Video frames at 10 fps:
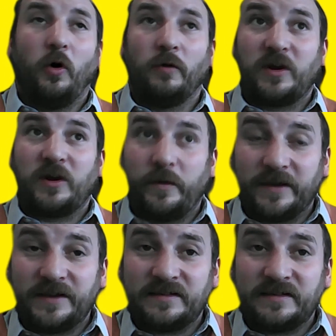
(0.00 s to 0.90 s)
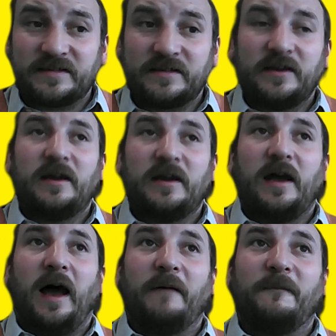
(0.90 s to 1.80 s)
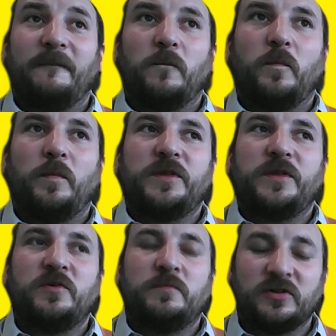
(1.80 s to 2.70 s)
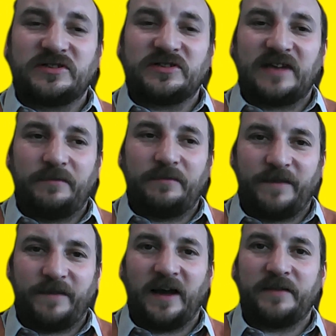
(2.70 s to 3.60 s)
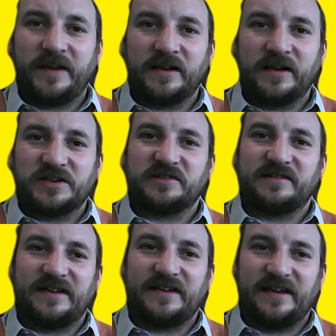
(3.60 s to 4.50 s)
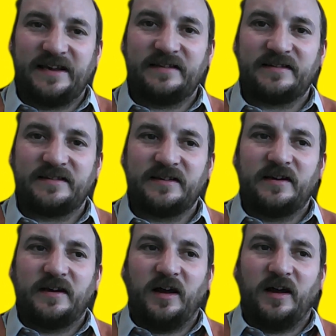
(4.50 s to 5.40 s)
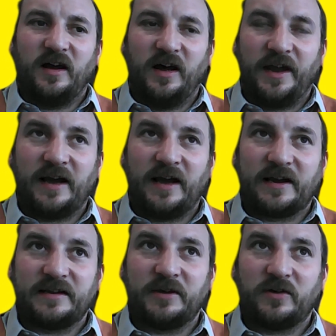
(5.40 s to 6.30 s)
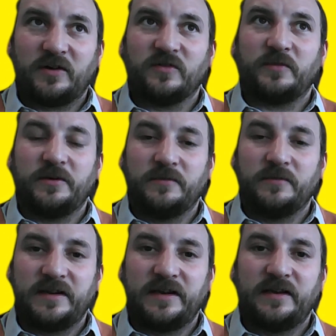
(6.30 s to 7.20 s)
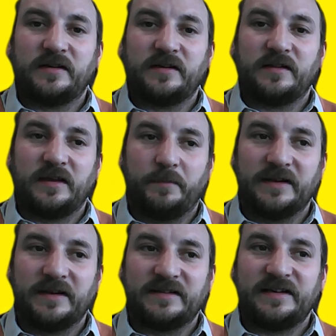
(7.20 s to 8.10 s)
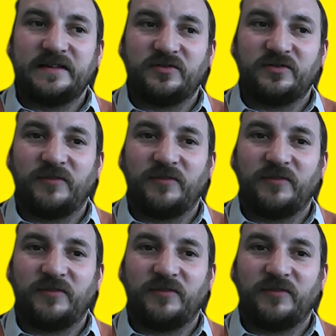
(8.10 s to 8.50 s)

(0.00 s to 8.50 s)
or equivalent. You must have a 5 in English because it is an academic course where you need the ability